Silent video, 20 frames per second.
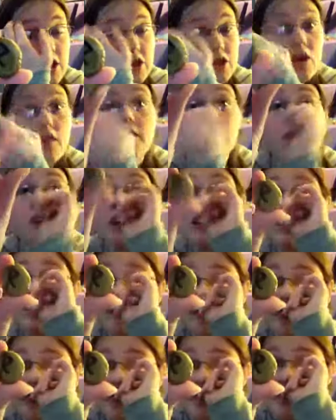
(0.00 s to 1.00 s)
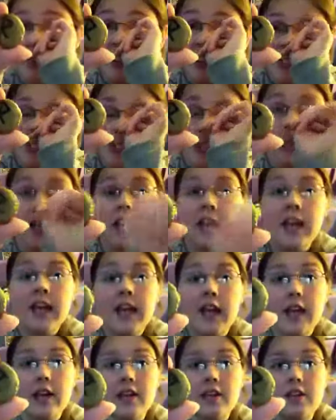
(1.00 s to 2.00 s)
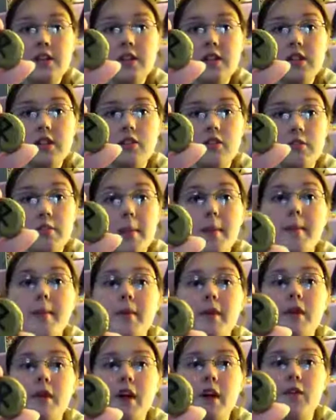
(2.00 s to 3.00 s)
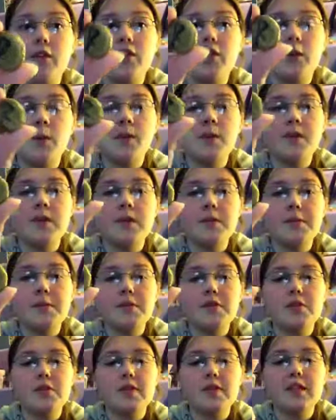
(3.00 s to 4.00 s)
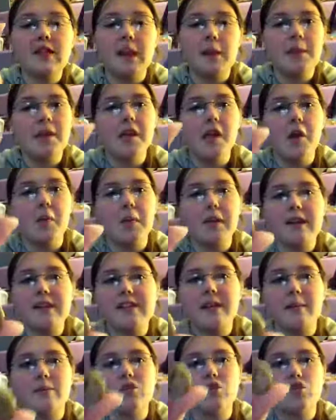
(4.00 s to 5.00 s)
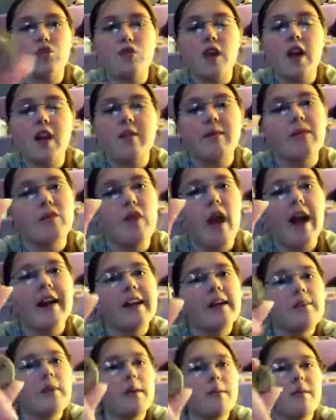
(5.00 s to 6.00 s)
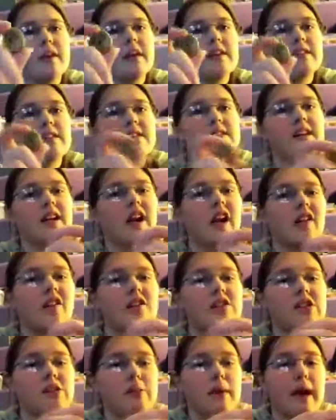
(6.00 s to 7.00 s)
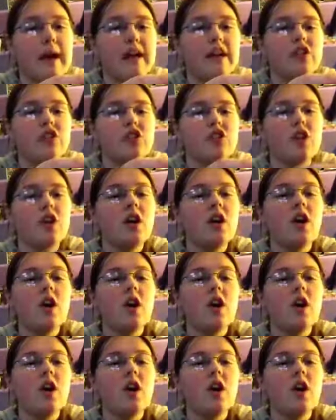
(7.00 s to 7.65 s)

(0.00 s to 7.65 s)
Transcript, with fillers: So if you guys have read the book and you remember enough to know what this is supposed to be, let me know because I'm tr- I've been racking my brain since I got this little package